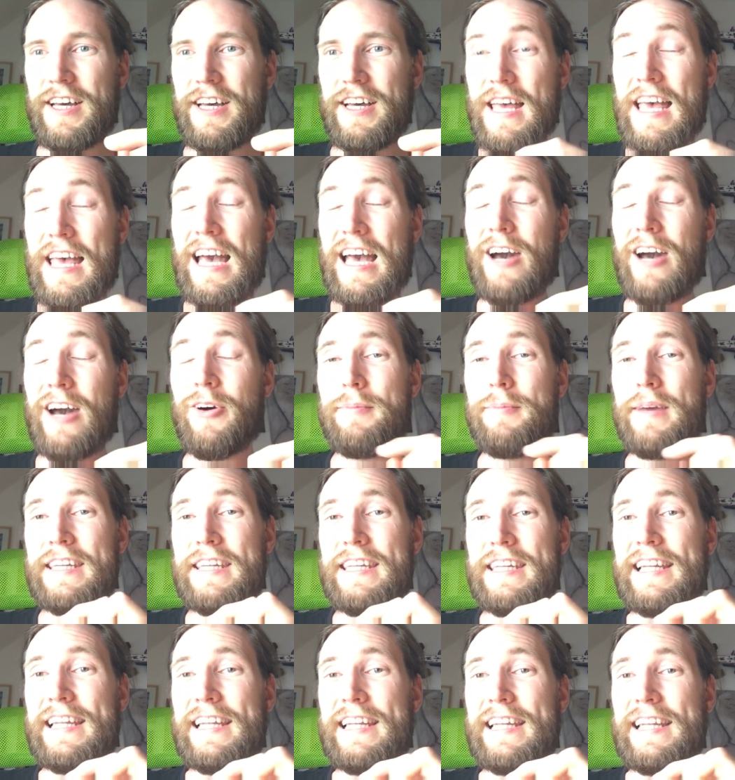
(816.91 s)
How many
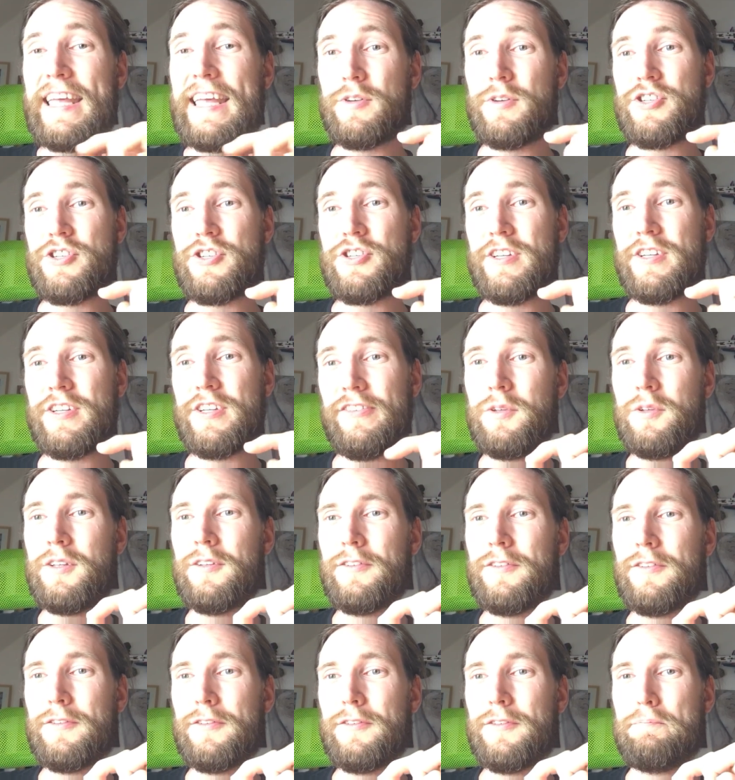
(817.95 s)
languages do you
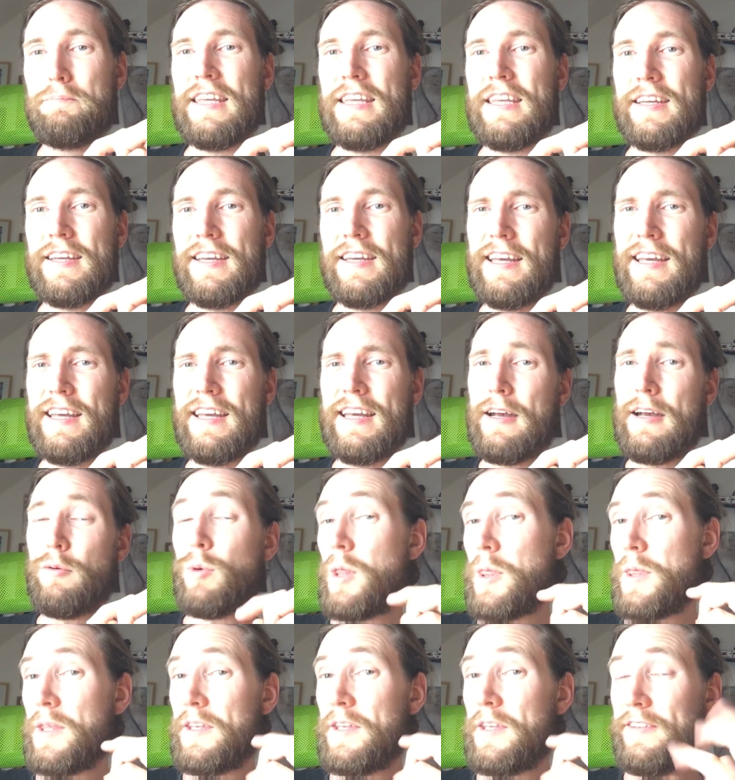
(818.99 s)
speak? Well,
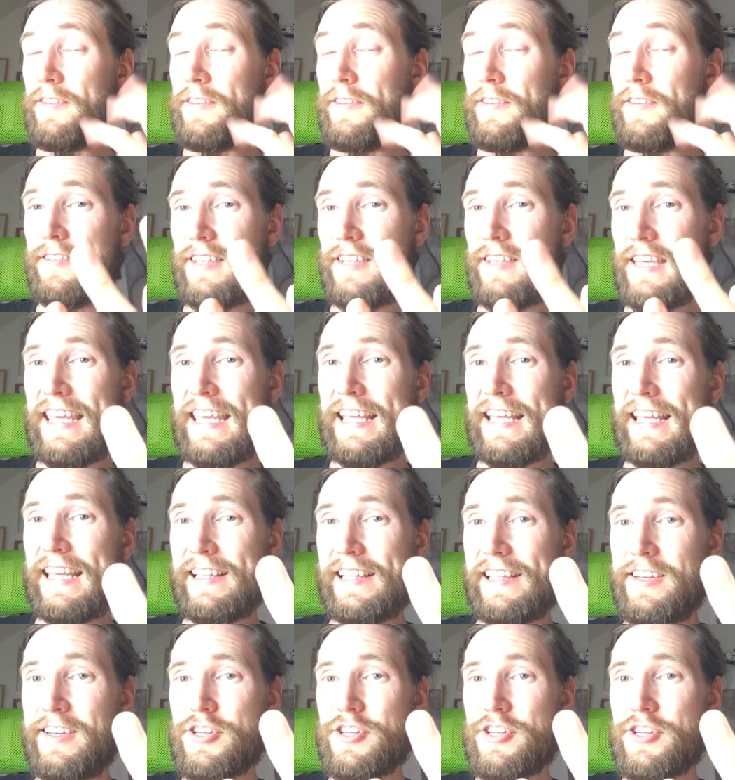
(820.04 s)
this is
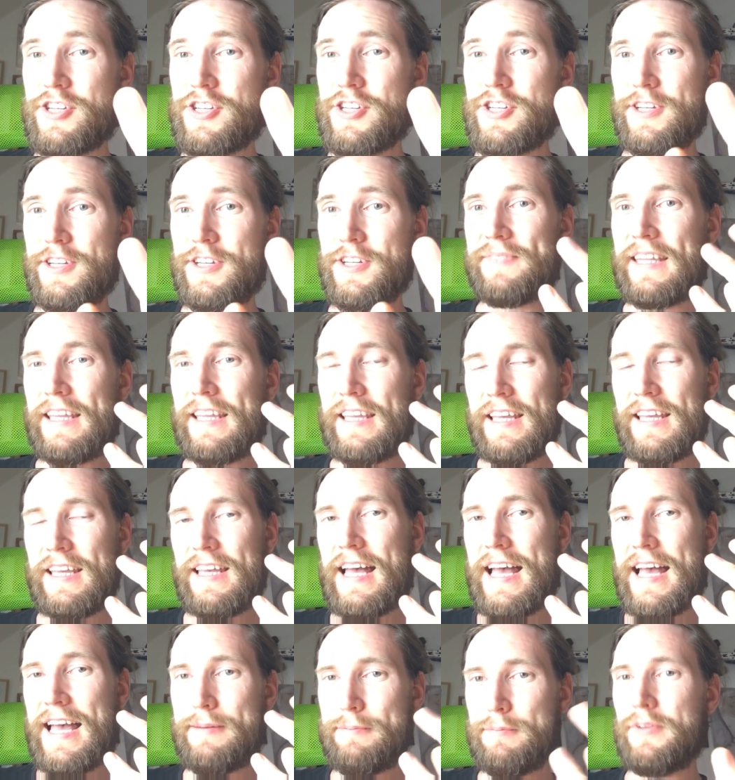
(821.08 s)
English.
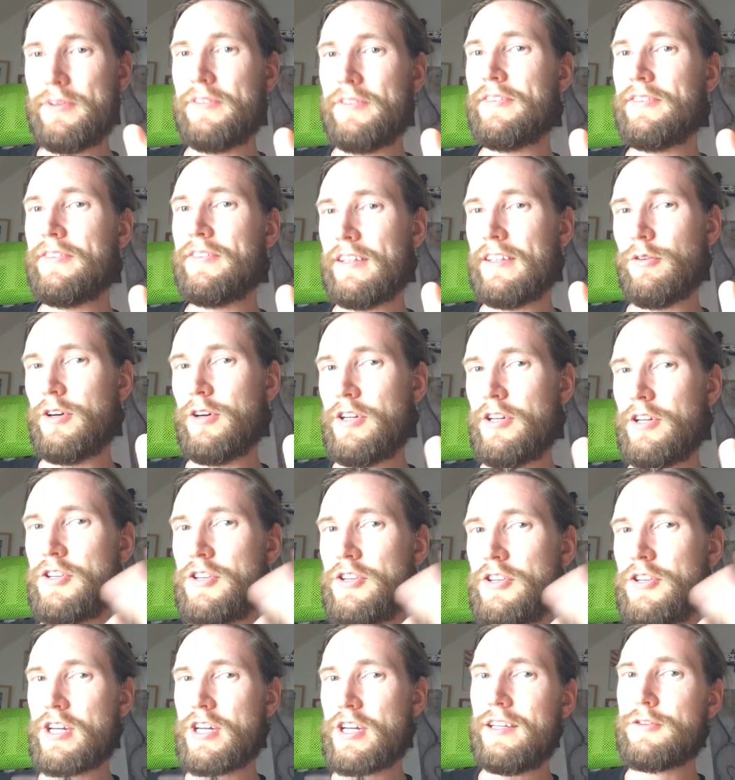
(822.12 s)
Ein bisschen Deutsch
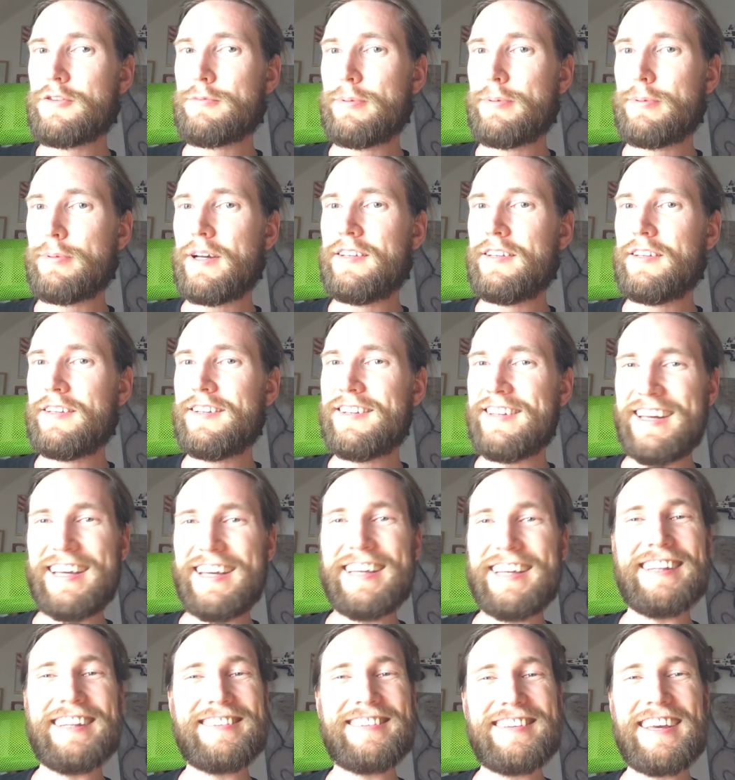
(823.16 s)
kann sprechen. Nein,
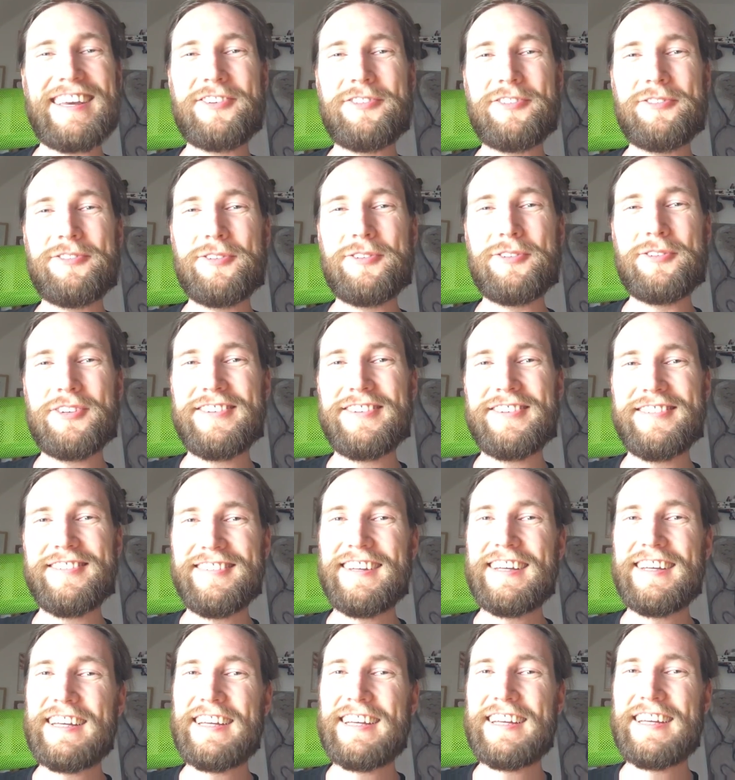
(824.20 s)
sehr gut.
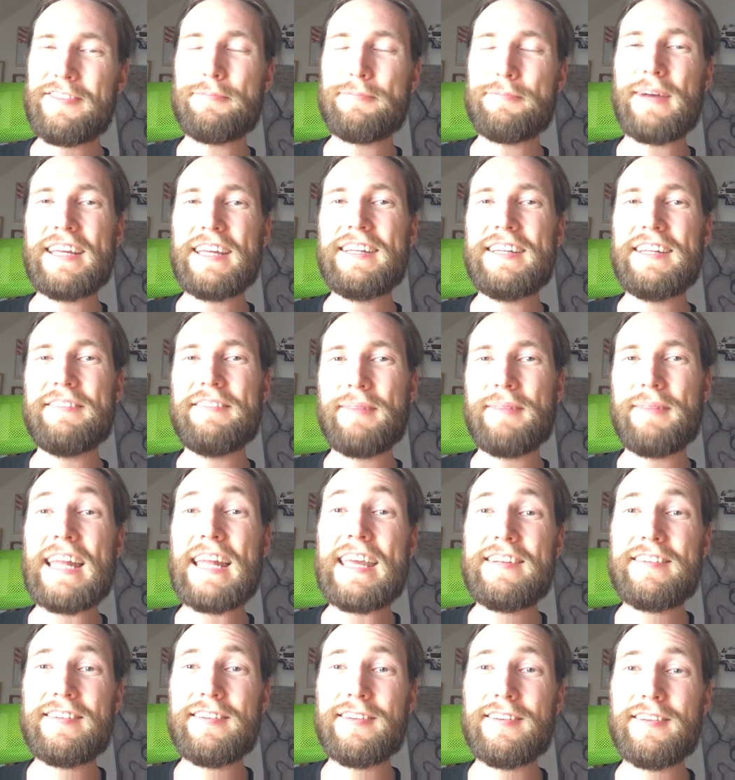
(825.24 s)
It's my
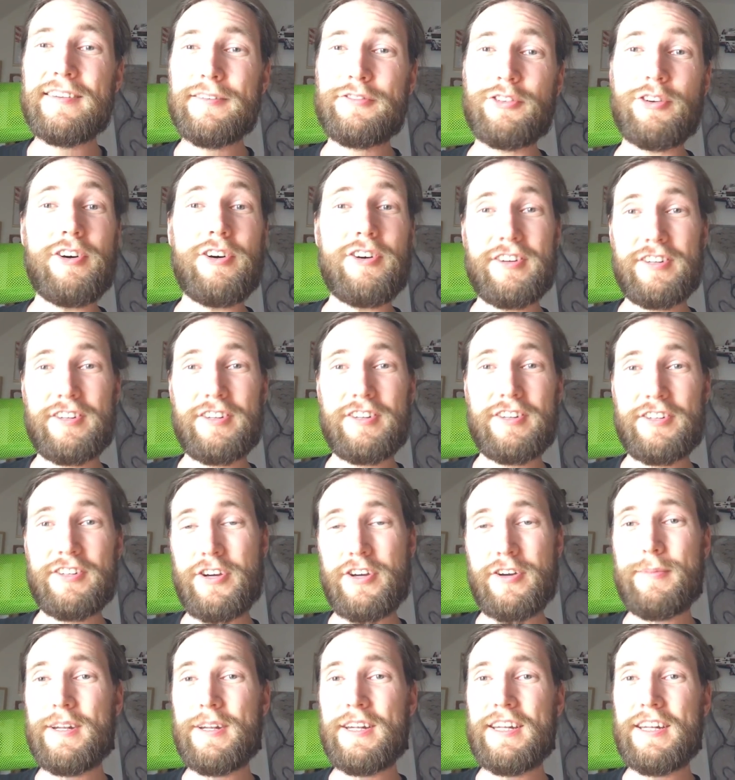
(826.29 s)
native tongue,
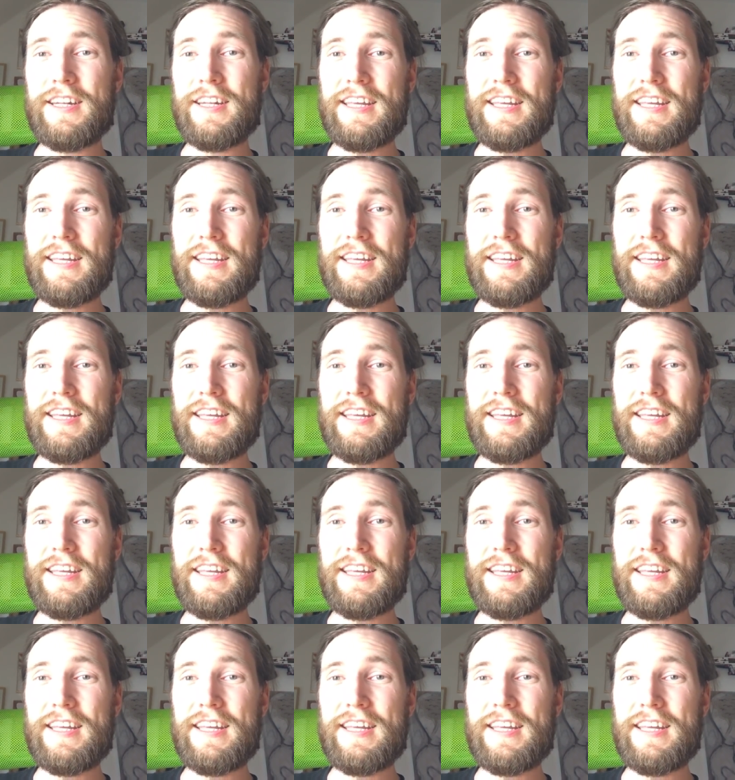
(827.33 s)
German.